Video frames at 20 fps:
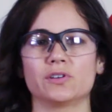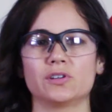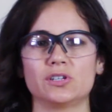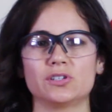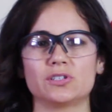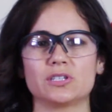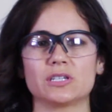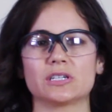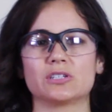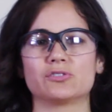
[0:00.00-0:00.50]
you're
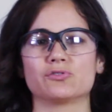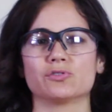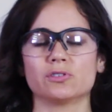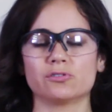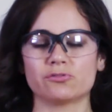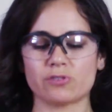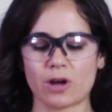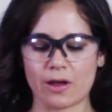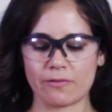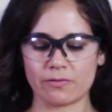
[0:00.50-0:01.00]
using a drill
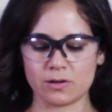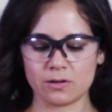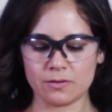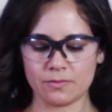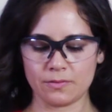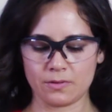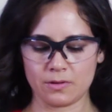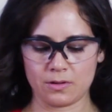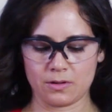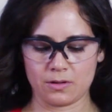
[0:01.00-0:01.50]

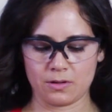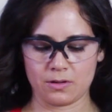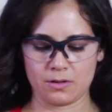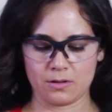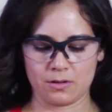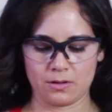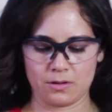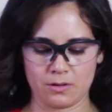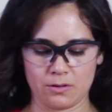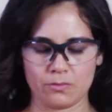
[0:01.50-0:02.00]
driver,
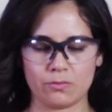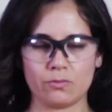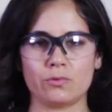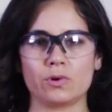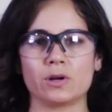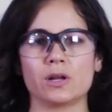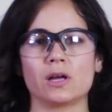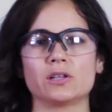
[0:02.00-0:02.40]
what